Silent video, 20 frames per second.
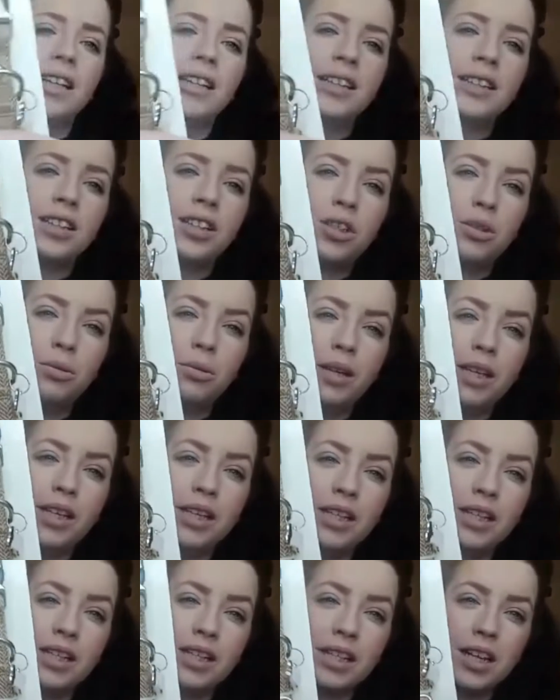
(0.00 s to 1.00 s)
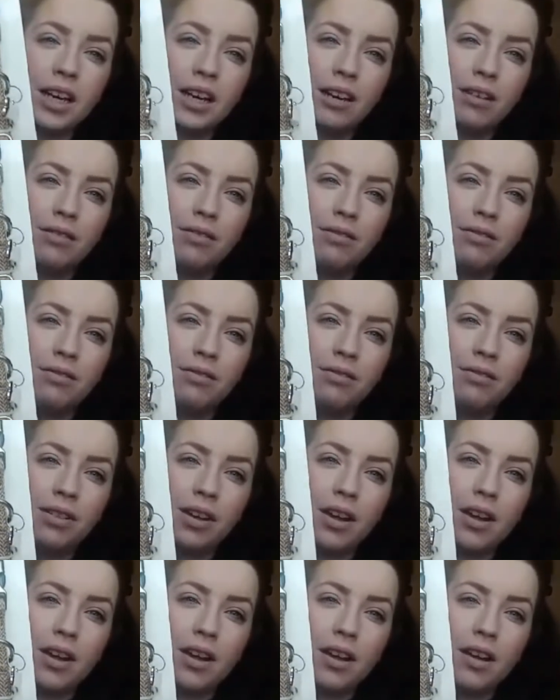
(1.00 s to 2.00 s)
this tweed kind of
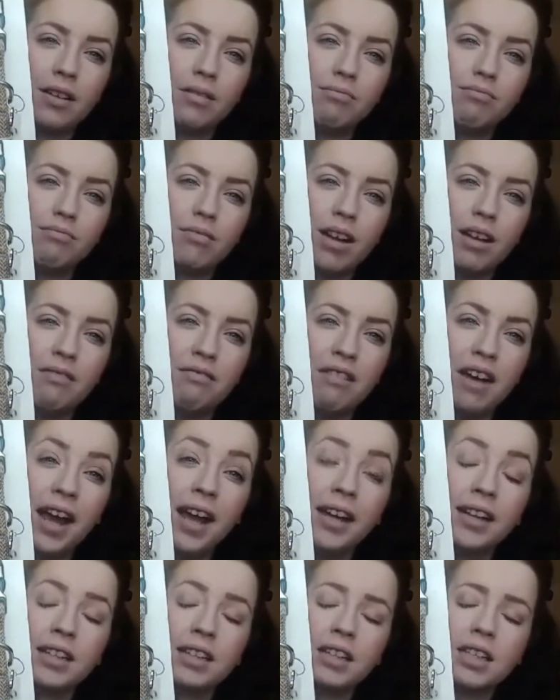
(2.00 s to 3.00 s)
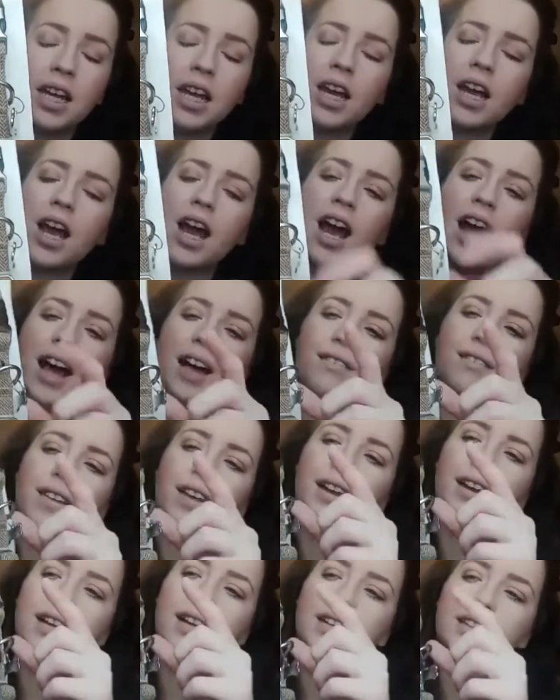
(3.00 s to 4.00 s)
effect, and
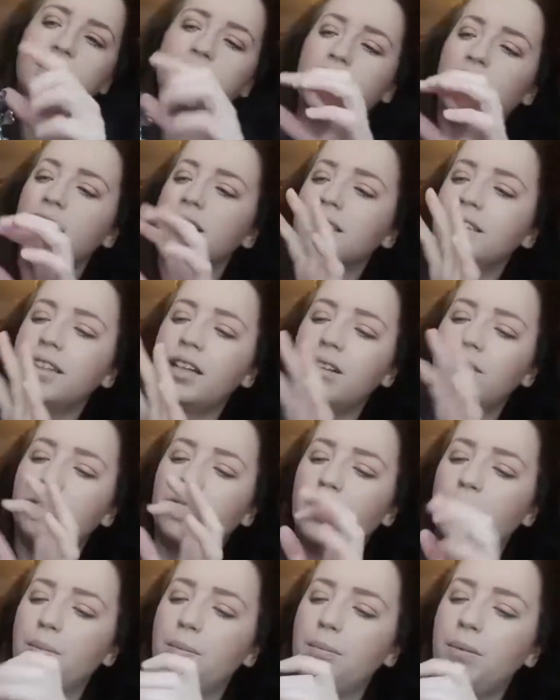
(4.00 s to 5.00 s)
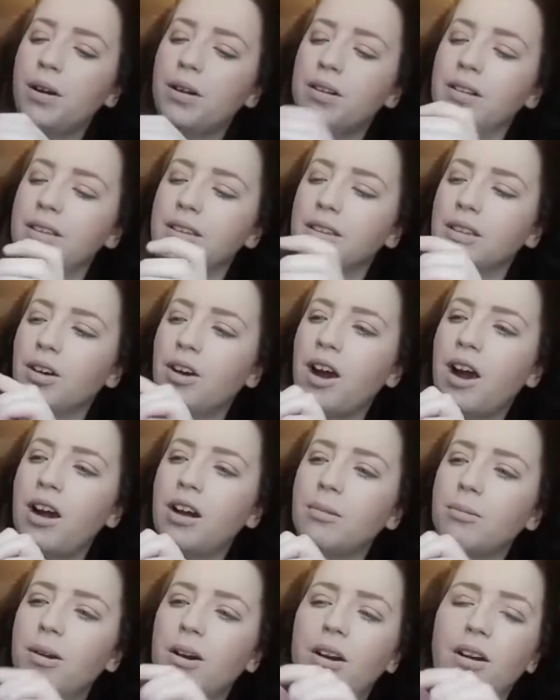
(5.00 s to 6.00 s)
then it's got silver buckles or
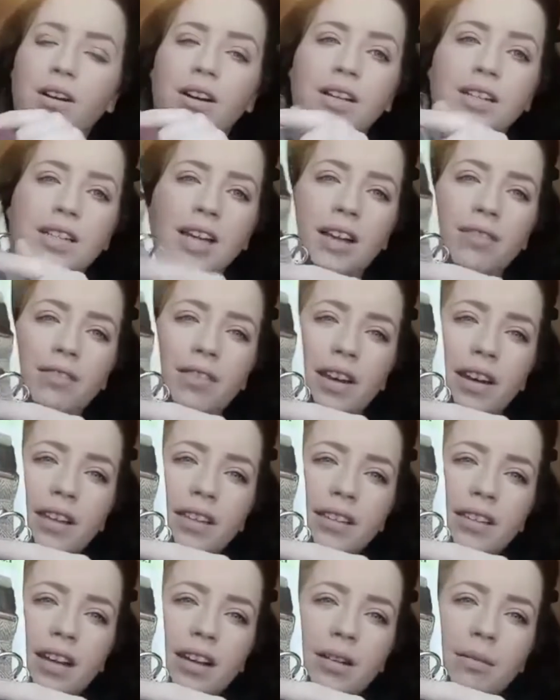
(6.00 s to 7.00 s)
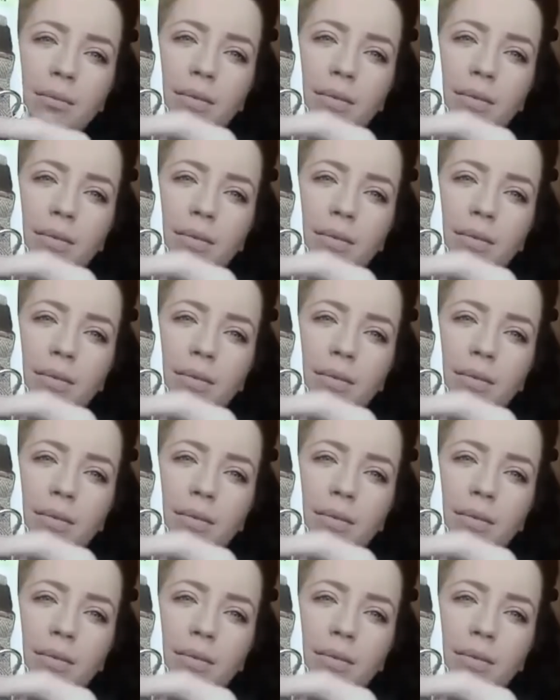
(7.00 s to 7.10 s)
hardware on it, and then it's got a